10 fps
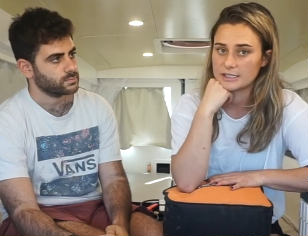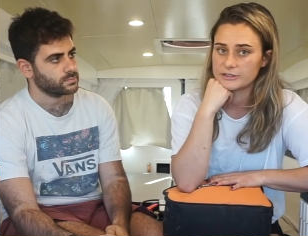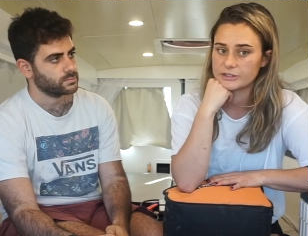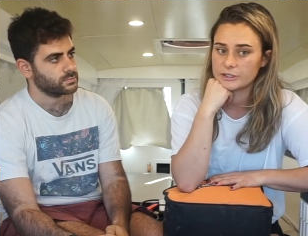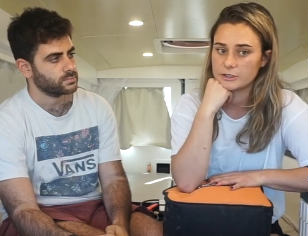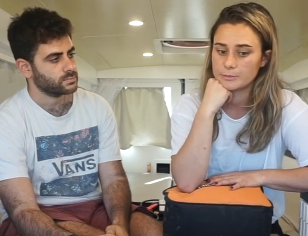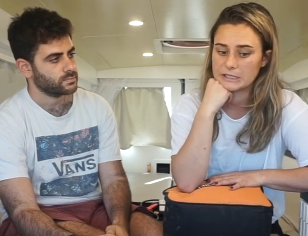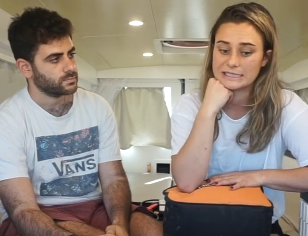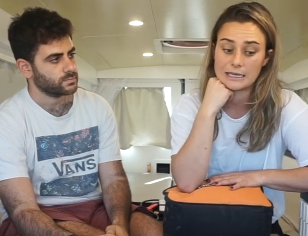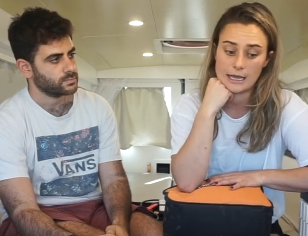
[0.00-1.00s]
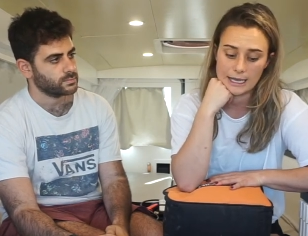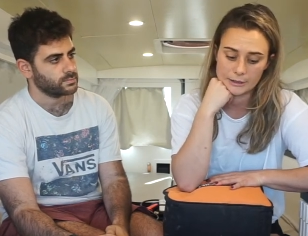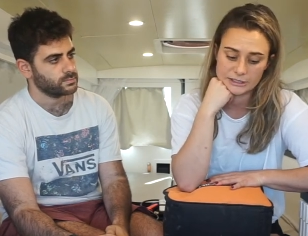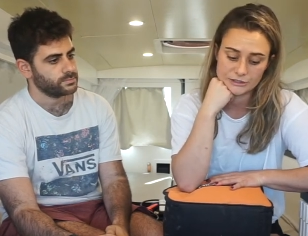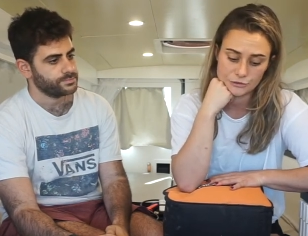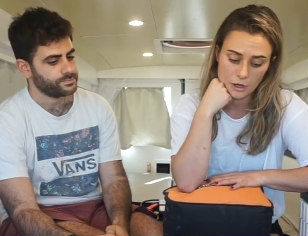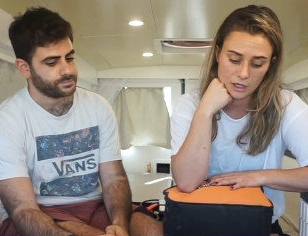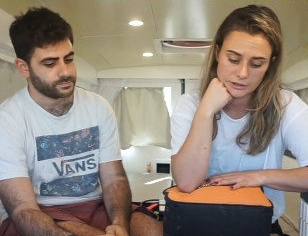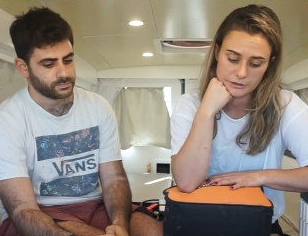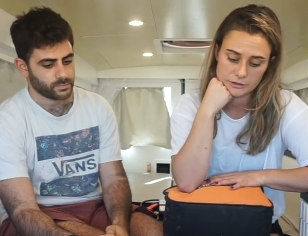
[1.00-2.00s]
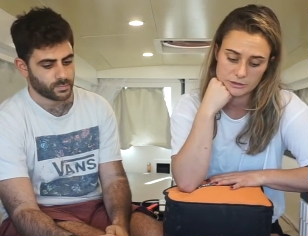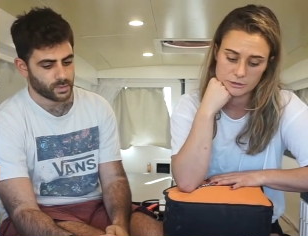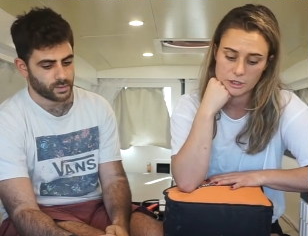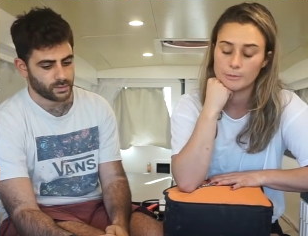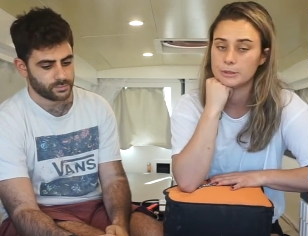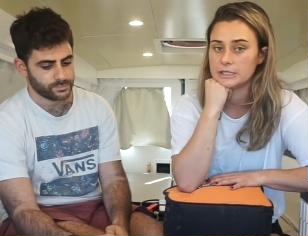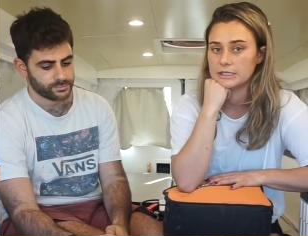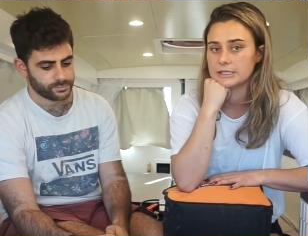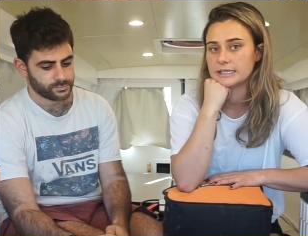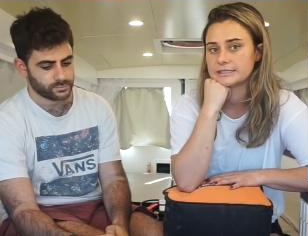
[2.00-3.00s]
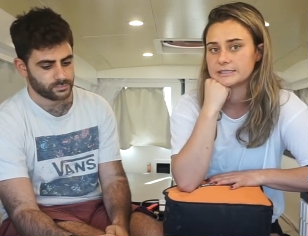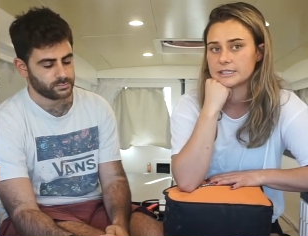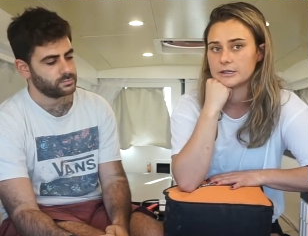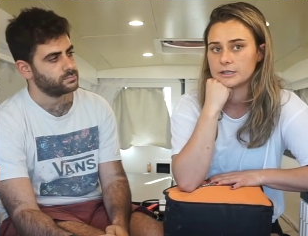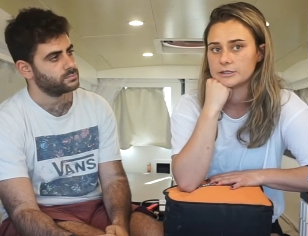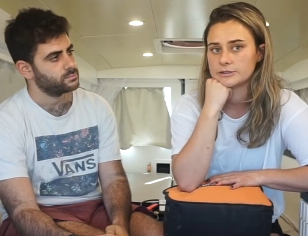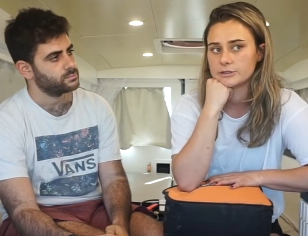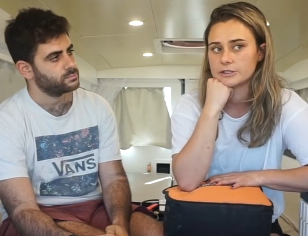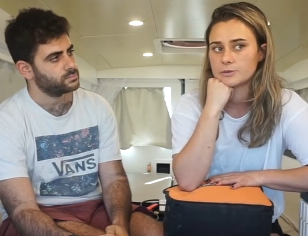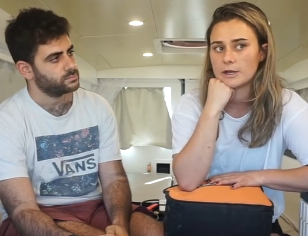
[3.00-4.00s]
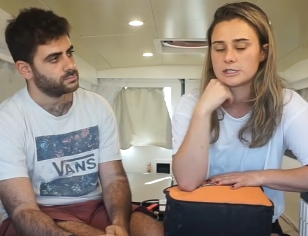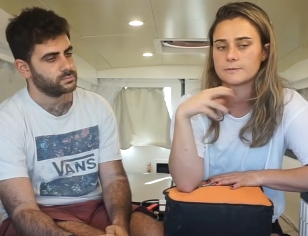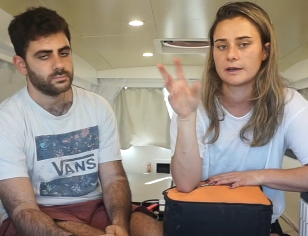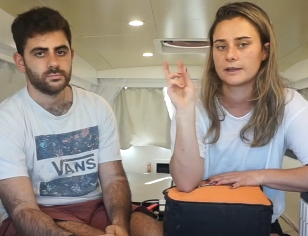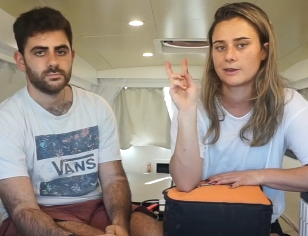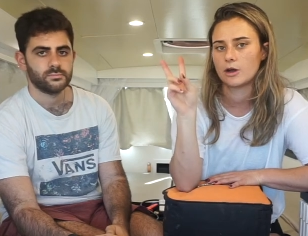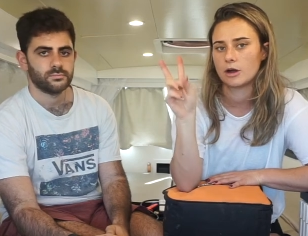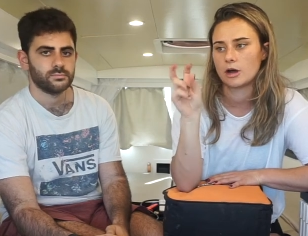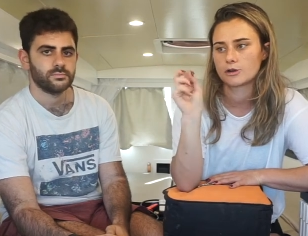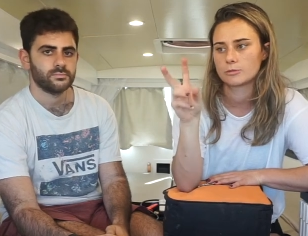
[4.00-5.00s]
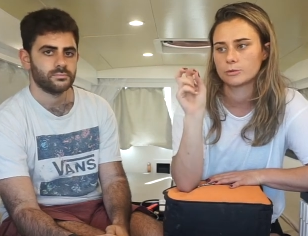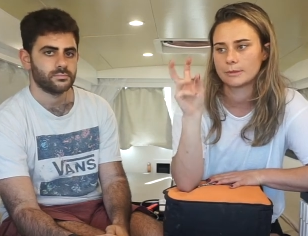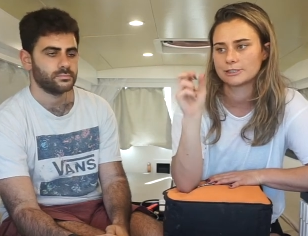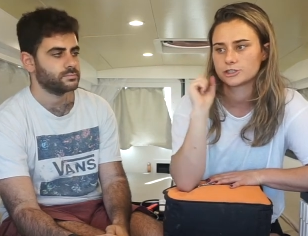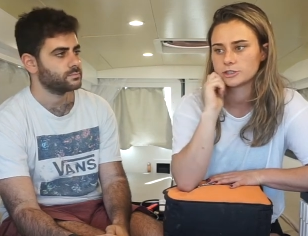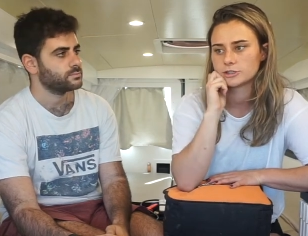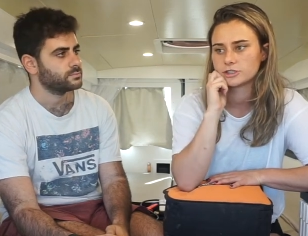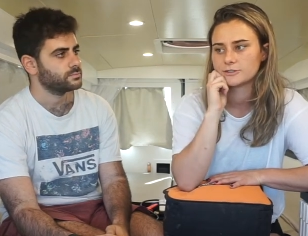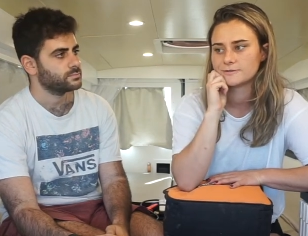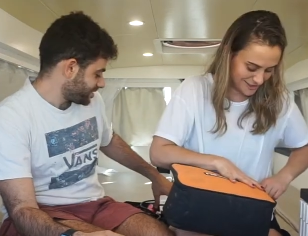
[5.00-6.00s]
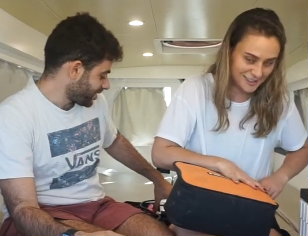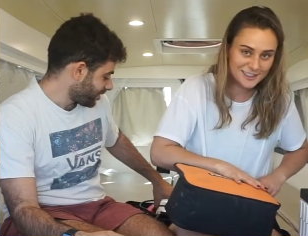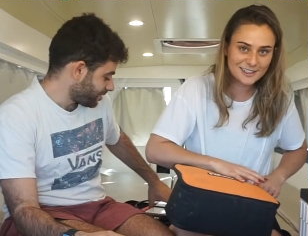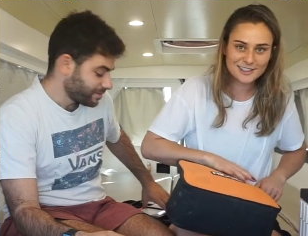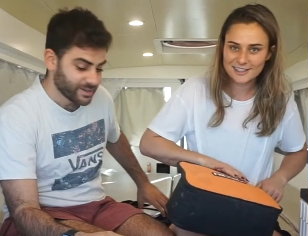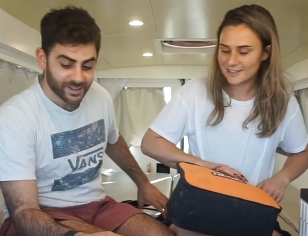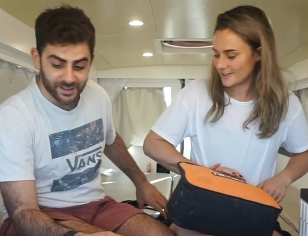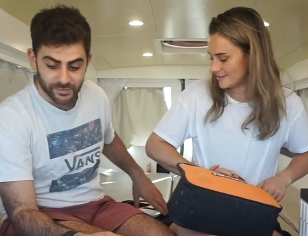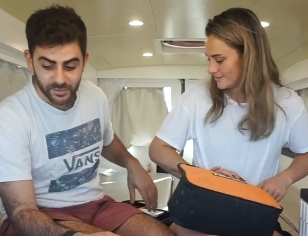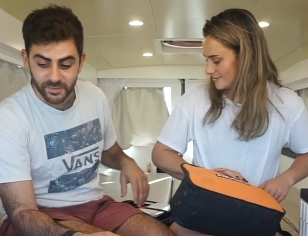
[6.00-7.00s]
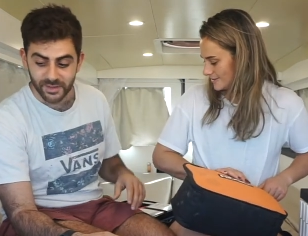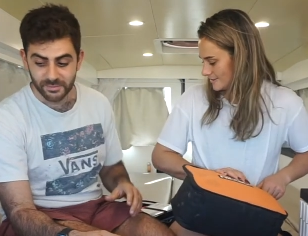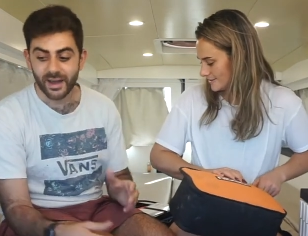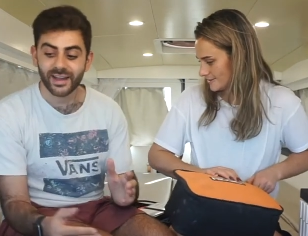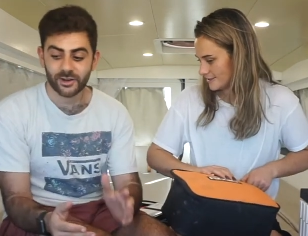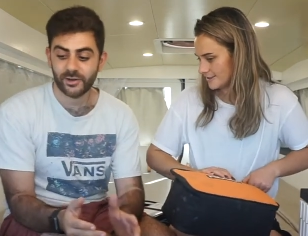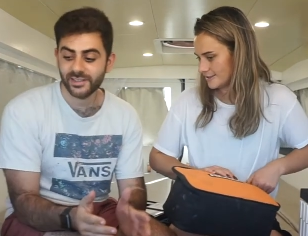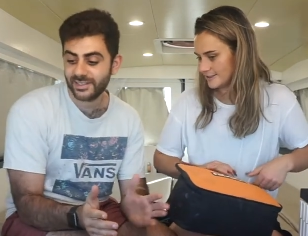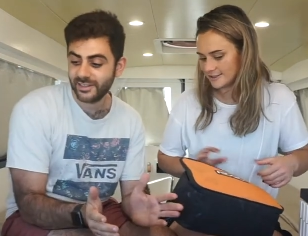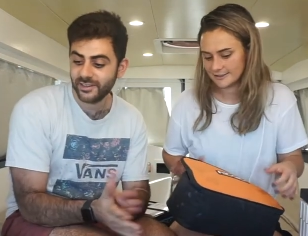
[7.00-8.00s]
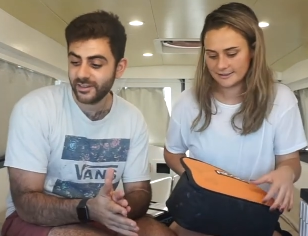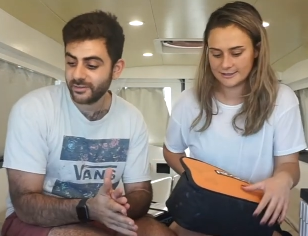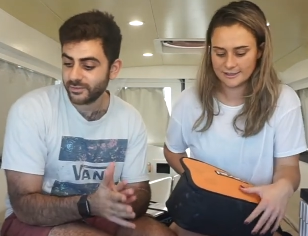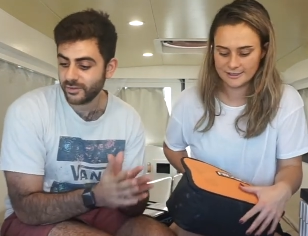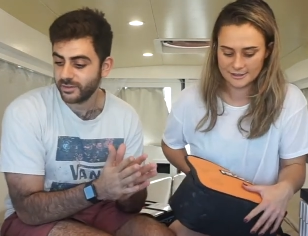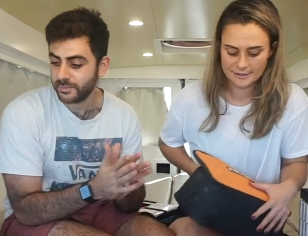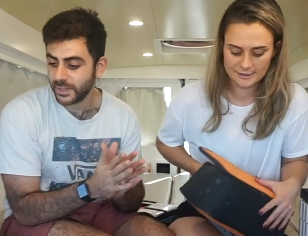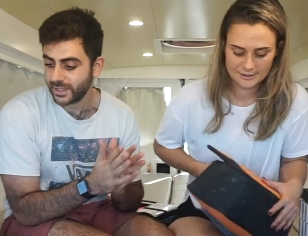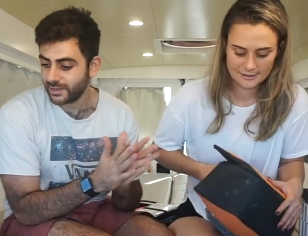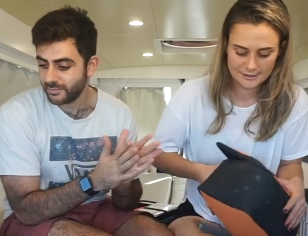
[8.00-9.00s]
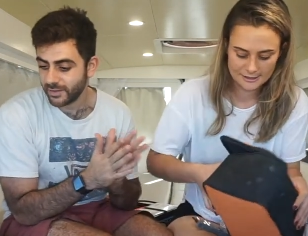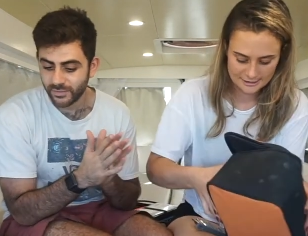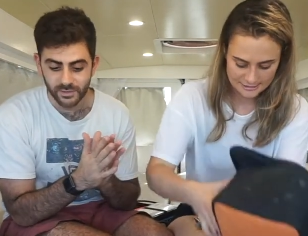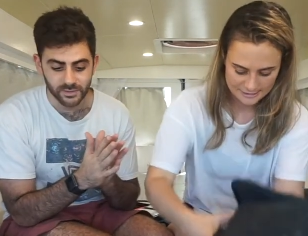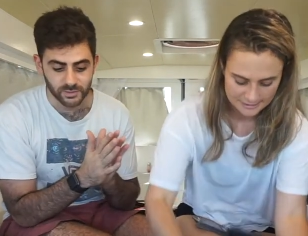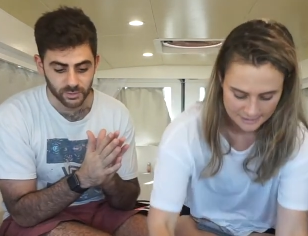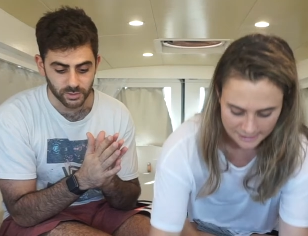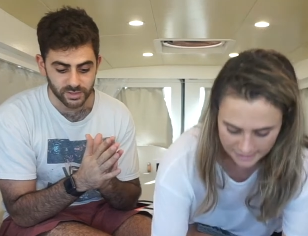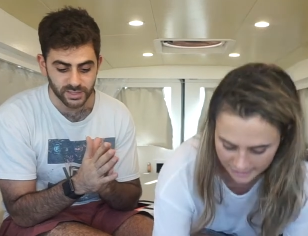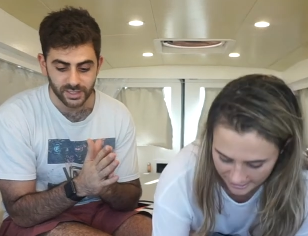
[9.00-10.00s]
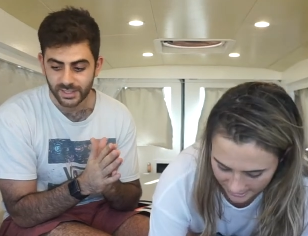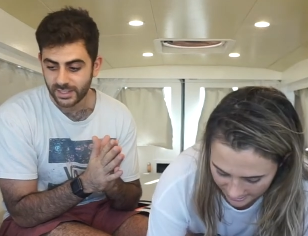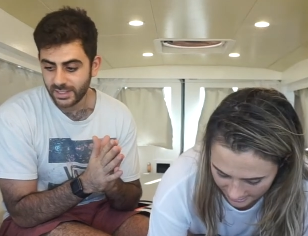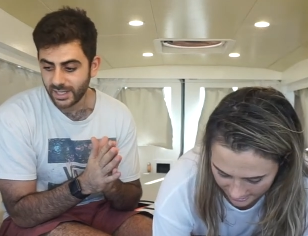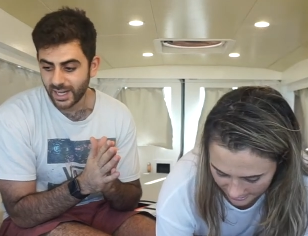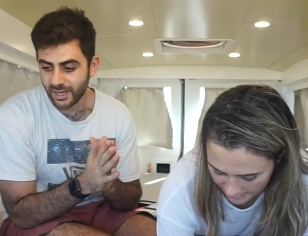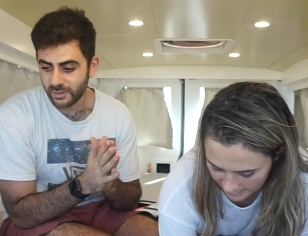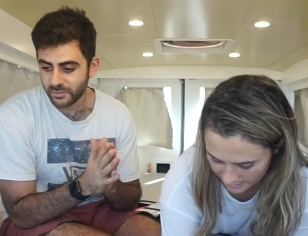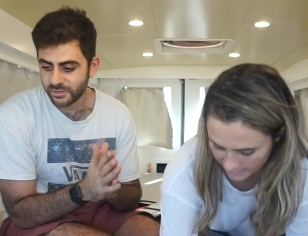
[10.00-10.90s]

Speaker 1: easier but it's it's not completely necessary so that's why it's my like honorable mention
Speaker 2: so for me, my criteria for picking my favorite tools um, was